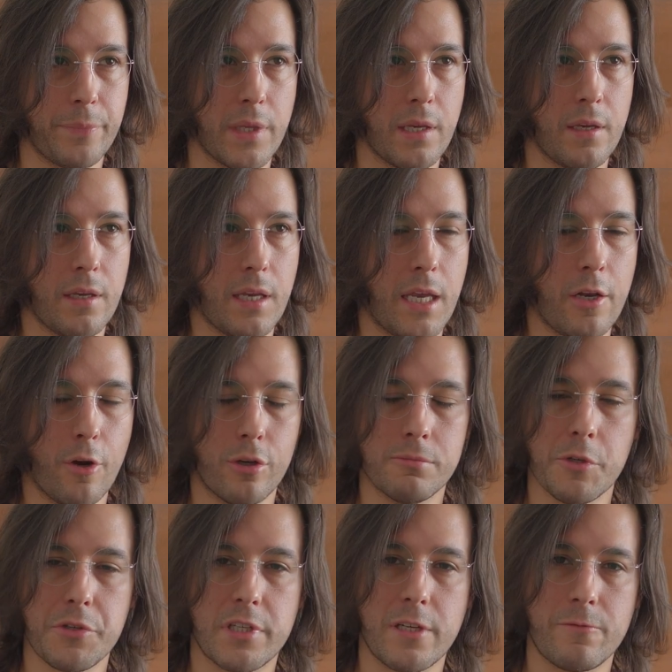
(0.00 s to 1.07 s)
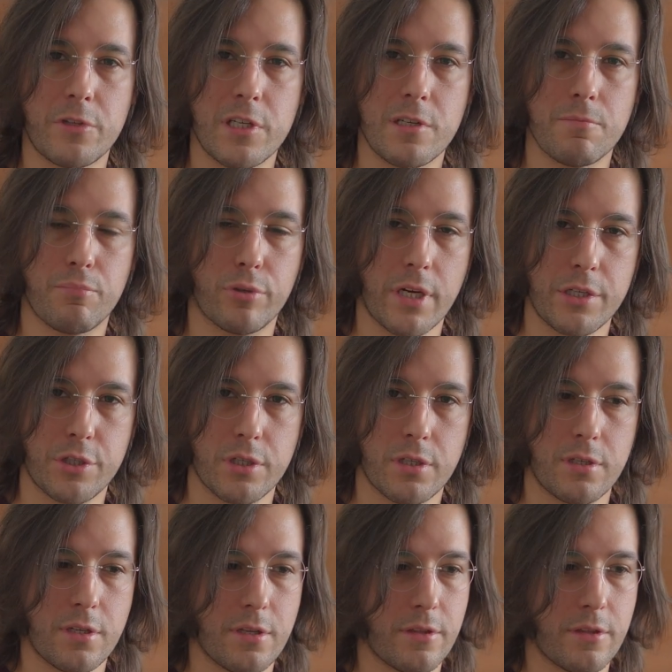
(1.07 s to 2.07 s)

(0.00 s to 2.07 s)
it almost gives the impression